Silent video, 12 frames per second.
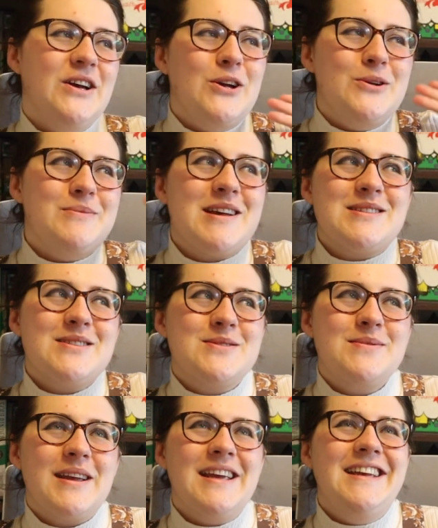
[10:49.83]
who
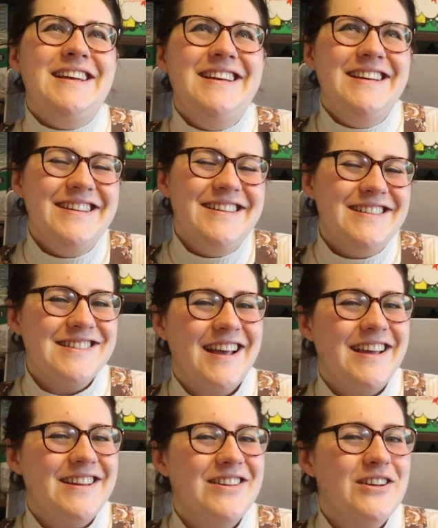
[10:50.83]
messaged me
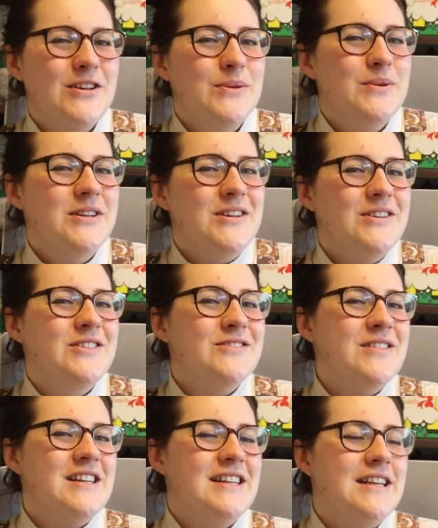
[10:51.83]
saying that you were good to
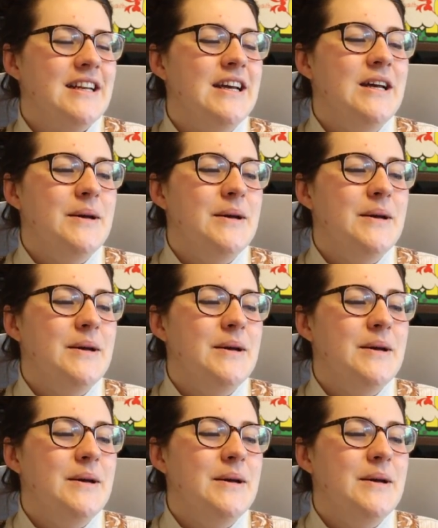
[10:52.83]
read it